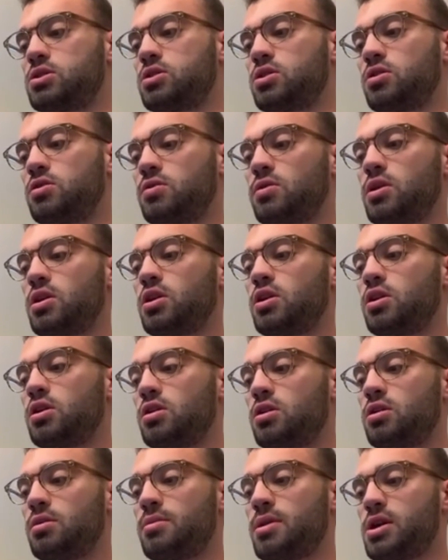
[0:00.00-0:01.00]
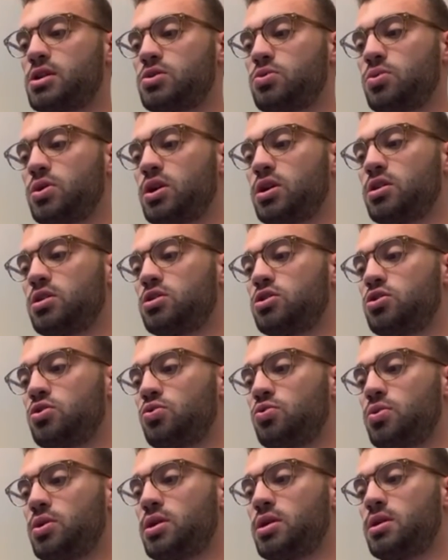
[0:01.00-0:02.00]
so imagine what he could do
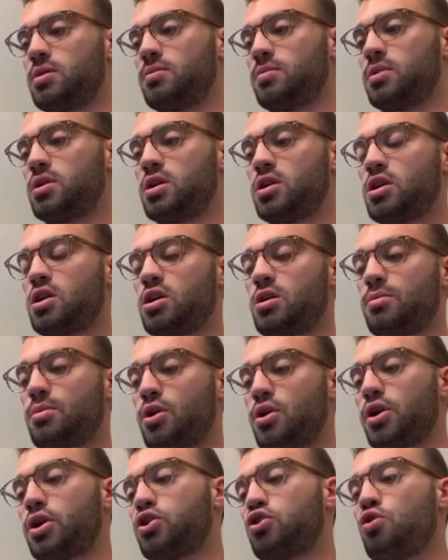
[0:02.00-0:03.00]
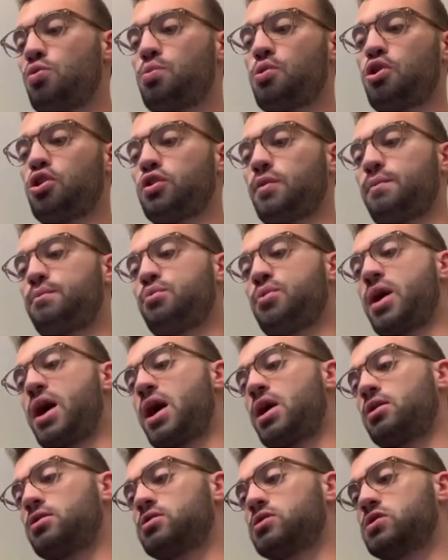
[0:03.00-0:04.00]
with him. Amari Cooper on the
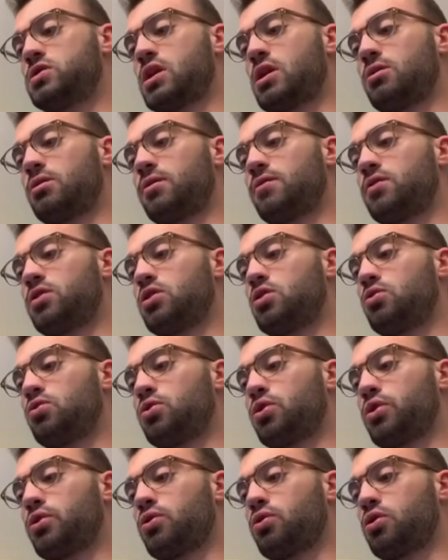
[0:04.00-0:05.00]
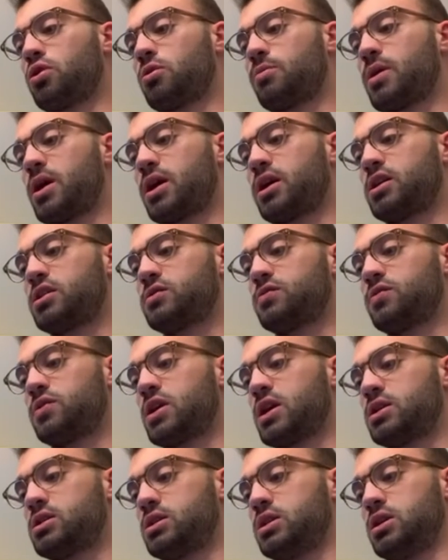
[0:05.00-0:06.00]
Browns. I don't even know who the quarterback is for
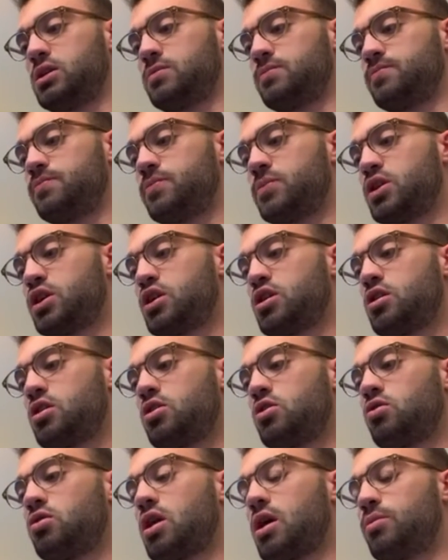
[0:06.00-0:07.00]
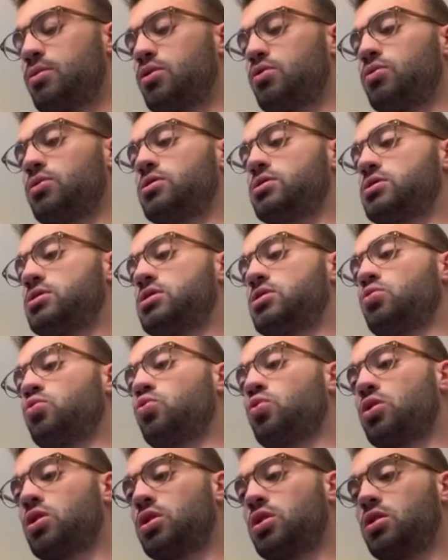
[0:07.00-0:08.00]
that team. Robert Woods, the
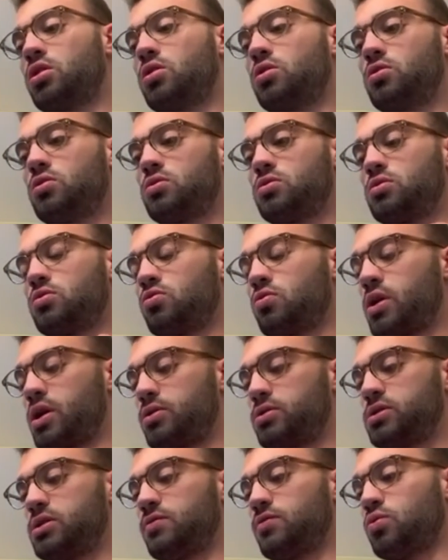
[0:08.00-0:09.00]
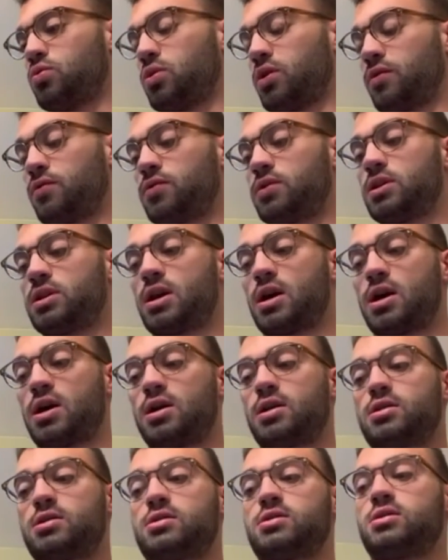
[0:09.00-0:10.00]
wide receiver 1 for the
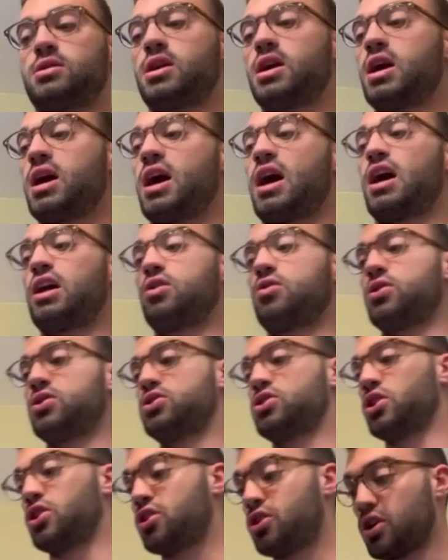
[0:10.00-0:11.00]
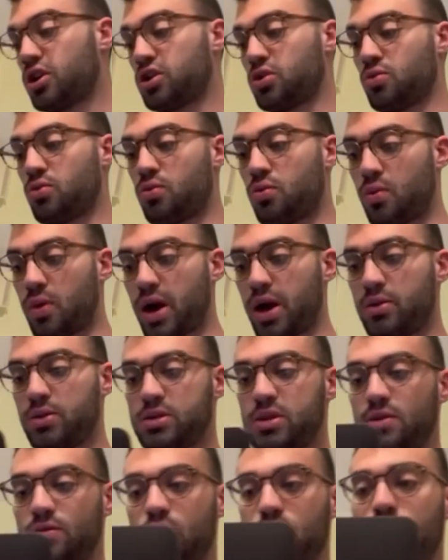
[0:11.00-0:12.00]
Titans. And Christian Kirk, the wide
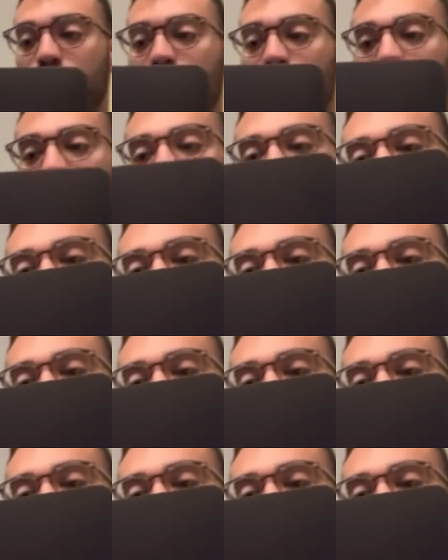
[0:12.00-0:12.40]
receiver 1 for the